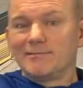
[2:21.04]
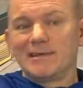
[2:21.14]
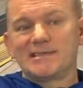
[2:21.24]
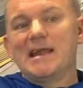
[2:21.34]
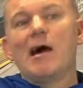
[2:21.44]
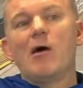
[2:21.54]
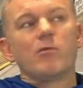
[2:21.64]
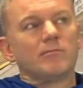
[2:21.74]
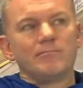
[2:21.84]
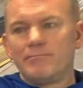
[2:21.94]
has now,
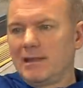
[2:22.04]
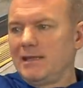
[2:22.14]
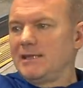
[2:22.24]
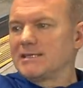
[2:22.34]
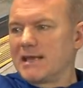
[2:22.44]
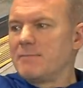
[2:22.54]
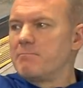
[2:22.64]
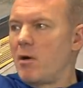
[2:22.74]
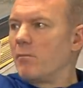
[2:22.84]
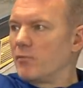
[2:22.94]
like you say,
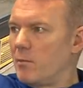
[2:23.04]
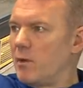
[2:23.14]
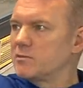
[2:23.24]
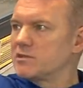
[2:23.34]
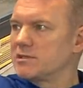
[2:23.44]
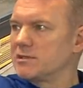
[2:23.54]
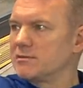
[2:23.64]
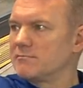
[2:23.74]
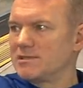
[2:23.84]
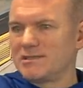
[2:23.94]
bombed him out to
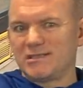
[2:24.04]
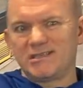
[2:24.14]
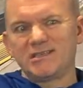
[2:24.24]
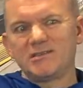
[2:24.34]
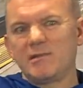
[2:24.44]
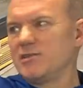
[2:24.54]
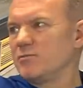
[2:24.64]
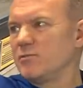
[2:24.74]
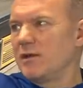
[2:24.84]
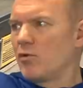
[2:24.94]
the
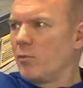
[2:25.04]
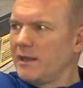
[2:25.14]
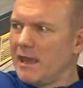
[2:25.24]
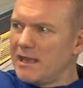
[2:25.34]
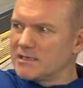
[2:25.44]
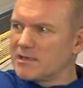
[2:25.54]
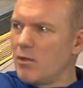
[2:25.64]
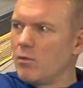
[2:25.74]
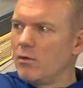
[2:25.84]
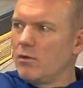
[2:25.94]
situation where a couple of years
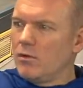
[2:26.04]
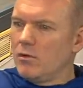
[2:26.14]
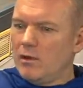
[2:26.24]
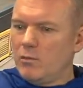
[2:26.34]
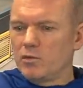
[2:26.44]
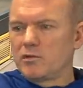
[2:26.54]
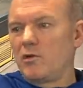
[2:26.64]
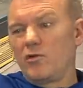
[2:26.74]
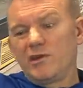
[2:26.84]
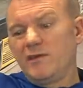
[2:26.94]
ago. It would,
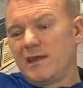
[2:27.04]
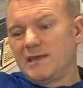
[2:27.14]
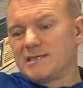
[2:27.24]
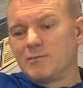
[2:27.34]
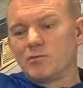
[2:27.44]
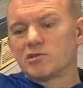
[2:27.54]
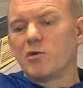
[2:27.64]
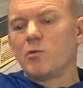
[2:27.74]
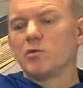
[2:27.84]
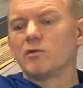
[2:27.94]
or even 18 months
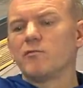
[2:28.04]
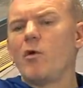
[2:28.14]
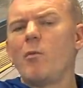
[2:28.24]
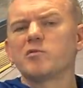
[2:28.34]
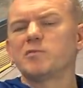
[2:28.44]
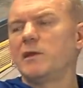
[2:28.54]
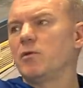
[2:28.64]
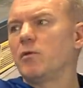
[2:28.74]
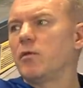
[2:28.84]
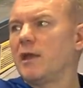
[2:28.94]
ago, it would have almost been
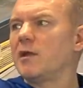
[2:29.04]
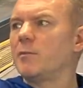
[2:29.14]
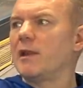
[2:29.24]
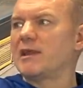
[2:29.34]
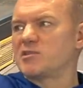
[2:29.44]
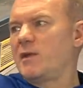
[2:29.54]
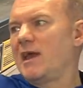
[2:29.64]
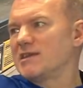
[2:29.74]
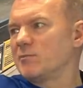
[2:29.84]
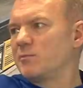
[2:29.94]
unthinkable that
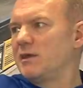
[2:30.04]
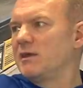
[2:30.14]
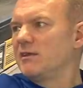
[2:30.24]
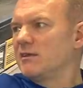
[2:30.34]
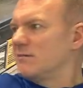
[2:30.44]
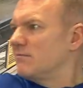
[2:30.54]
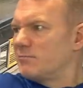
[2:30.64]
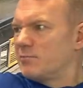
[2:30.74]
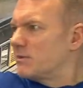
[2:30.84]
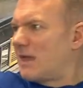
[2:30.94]
Spurs would be
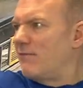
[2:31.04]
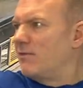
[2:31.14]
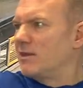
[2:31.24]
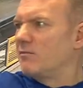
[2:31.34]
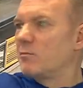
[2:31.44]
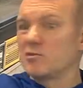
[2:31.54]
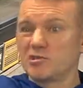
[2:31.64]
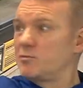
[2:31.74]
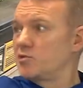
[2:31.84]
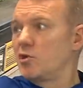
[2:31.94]
getting rid of him because
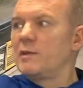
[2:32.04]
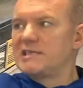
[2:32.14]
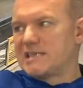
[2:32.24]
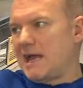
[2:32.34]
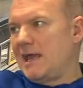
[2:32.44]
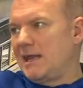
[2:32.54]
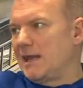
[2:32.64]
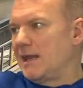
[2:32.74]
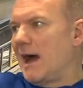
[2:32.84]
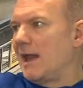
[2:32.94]
it was always Kane
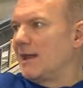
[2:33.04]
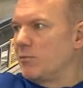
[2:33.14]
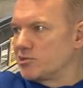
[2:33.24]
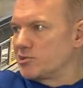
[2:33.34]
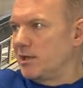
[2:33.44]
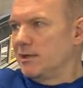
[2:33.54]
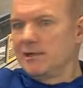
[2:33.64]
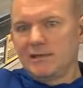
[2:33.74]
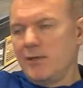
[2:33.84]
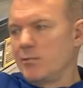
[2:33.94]
and Alli, wasn't it? Yeah.
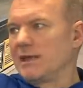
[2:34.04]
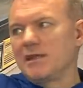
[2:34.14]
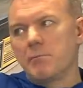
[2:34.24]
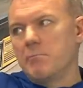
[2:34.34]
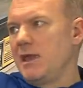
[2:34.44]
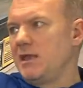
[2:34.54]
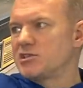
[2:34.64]
They were like the main